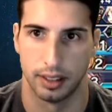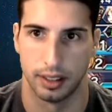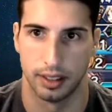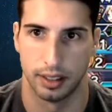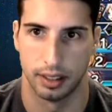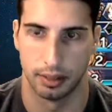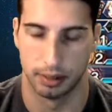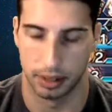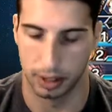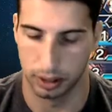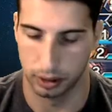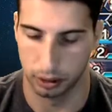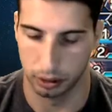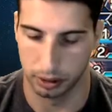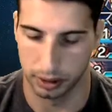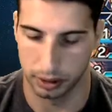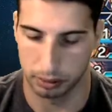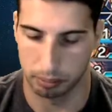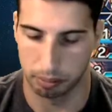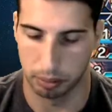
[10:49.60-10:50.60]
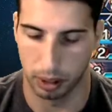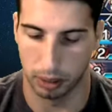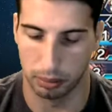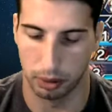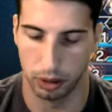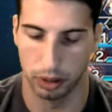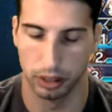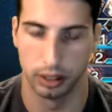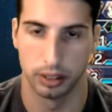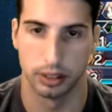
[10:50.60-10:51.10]
I'm gonna go with Pummel.
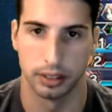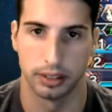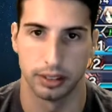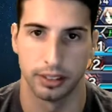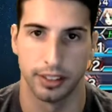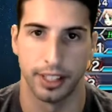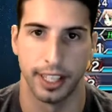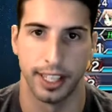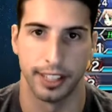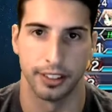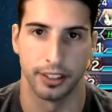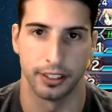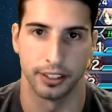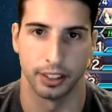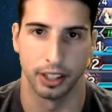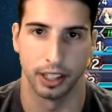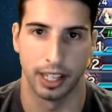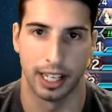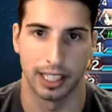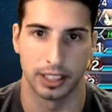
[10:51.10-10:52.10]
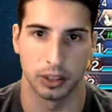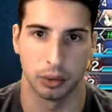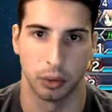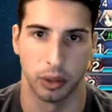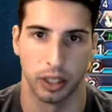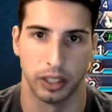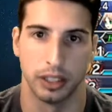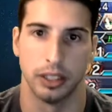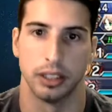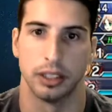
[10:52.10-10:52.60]
And on the last
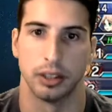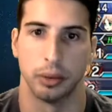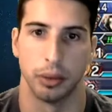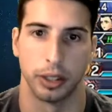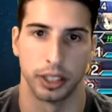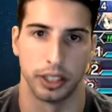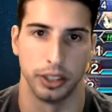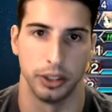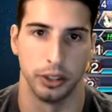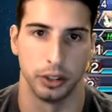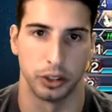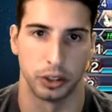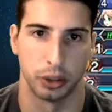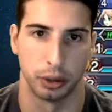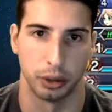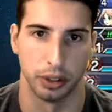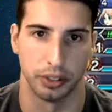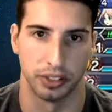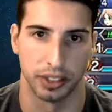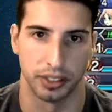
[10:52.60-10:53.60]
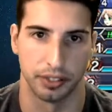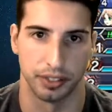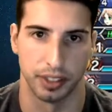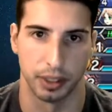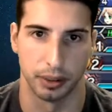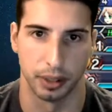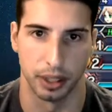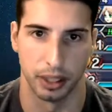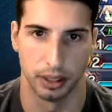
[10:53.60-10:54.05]
one, we're gonna use Tree of Sephira.